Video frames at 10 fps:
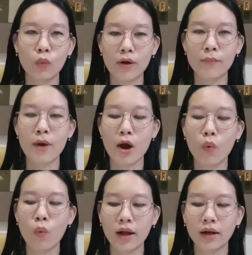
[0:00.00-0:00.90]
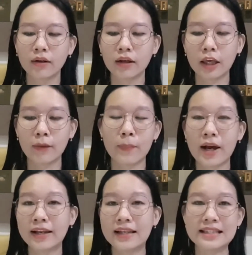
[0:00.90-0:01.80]
one by one, keep
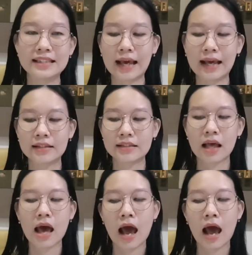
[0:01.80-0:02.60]
my distance.